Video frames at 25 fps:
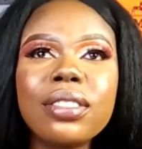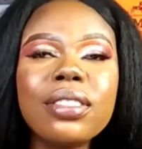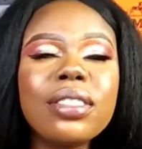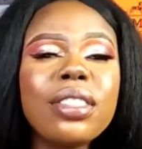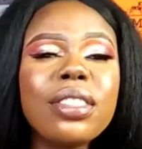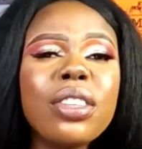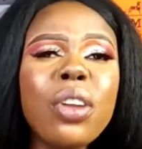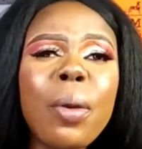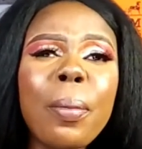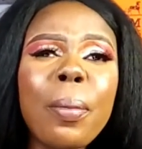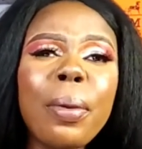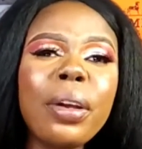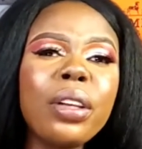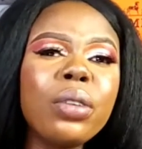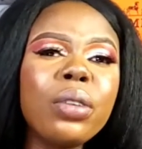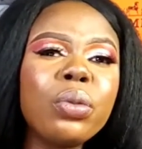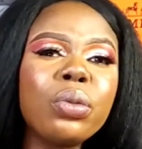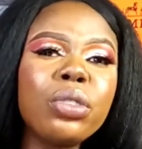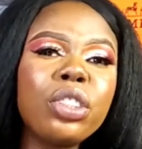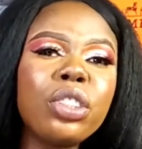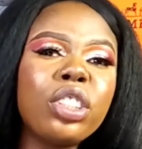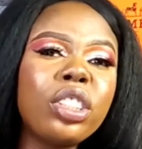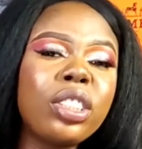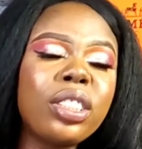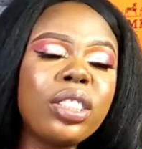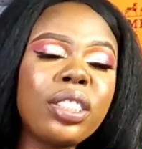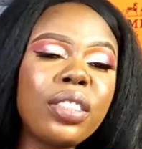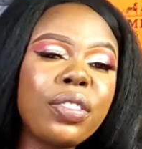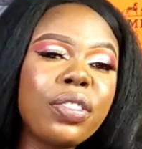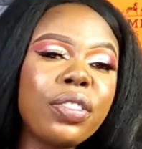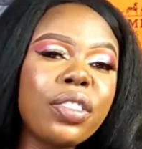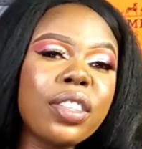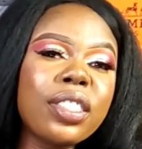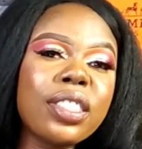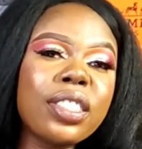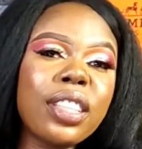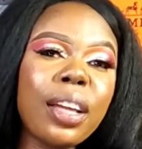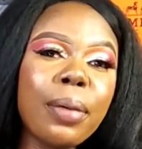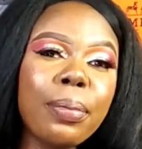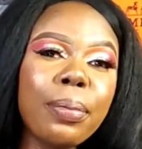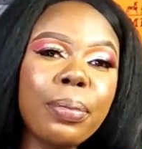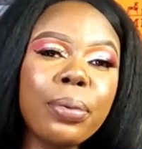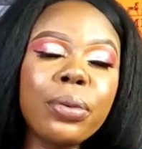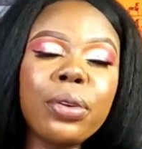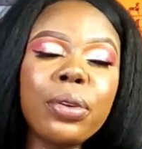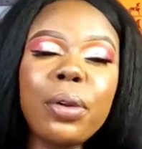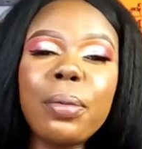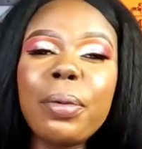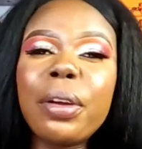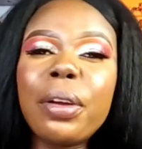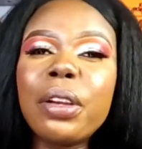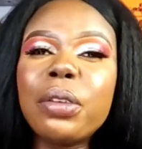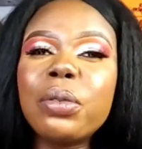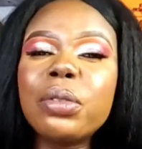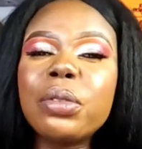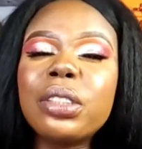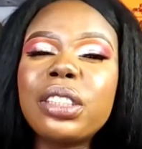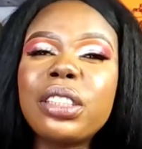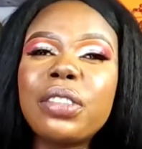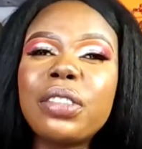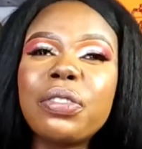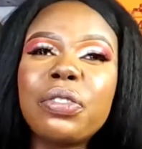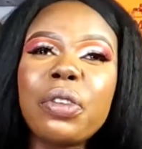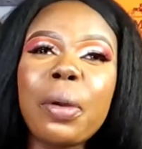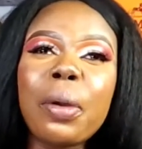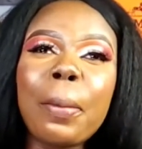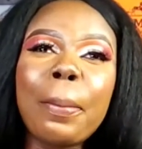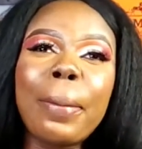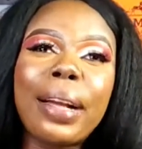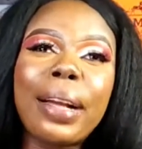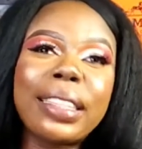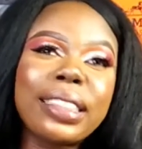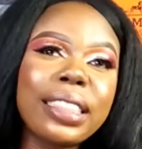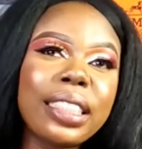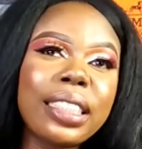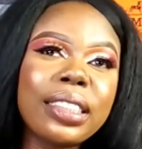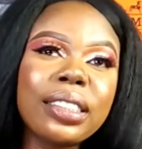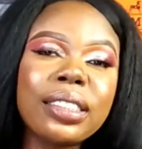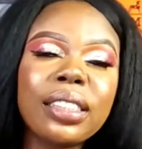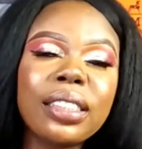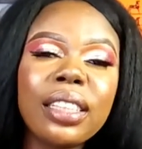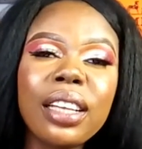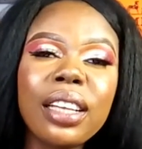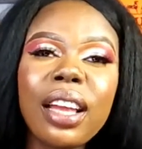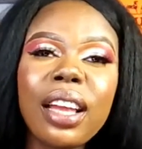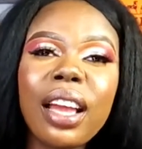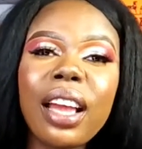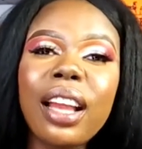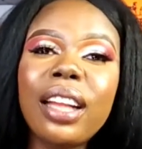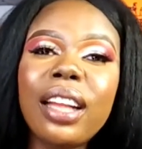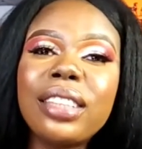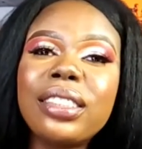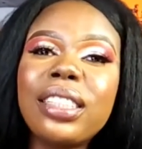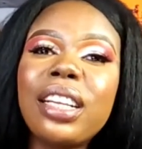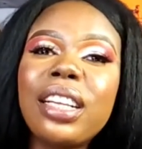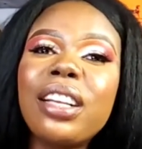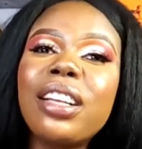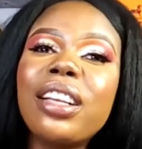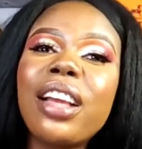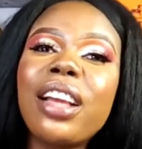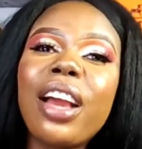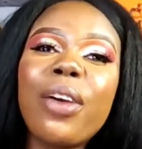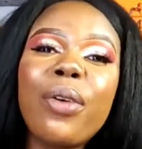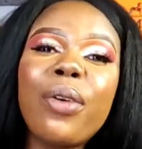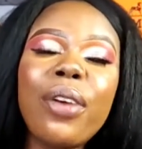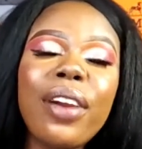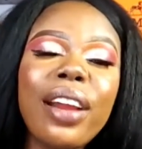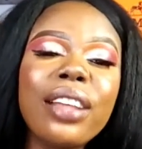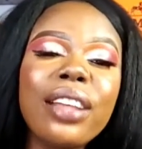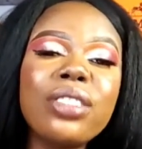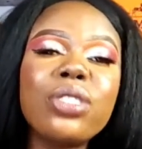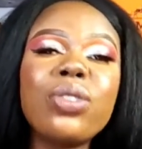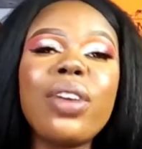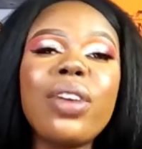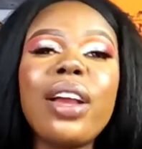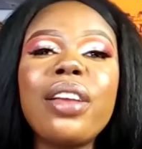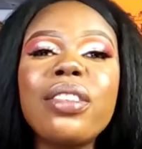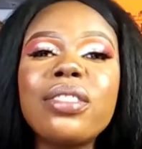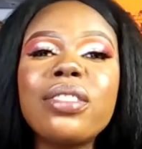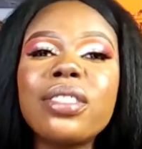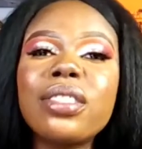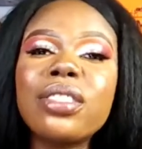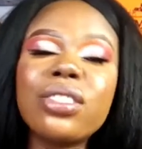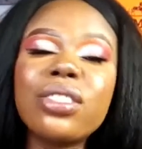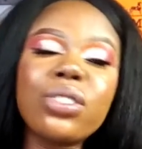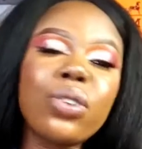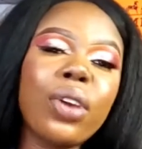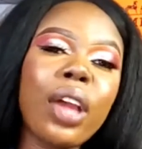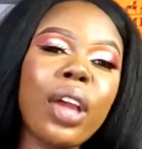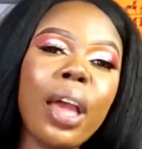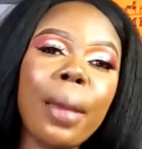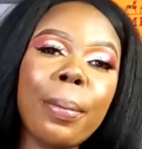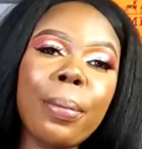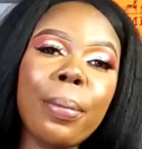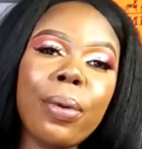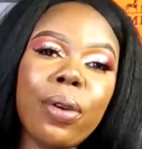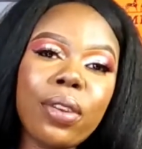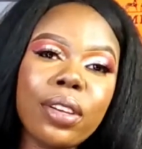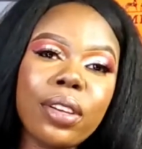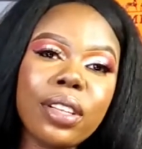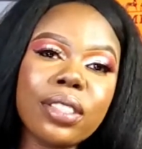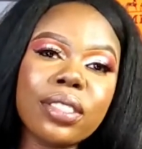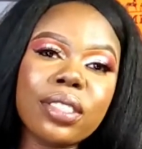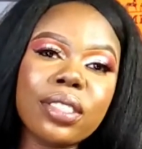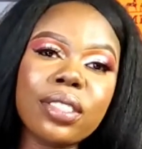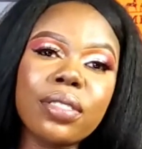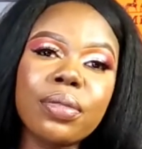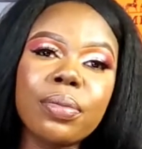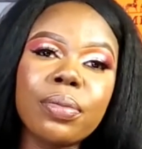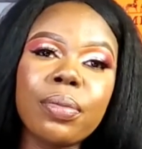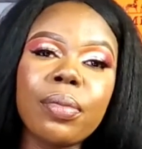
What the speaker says: Nobody will tip your sample, nobody will tip your pattern, understand? Or else you are using it to help others.